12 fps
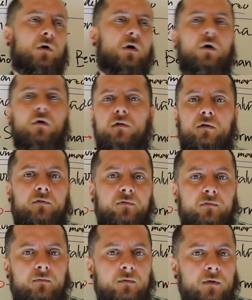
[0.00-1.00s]

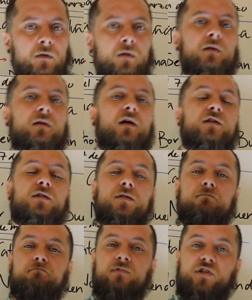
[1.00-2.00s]
others,
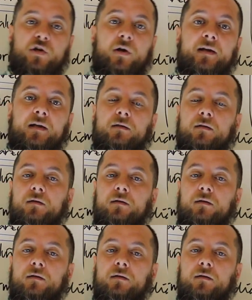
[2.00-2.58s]
just share it.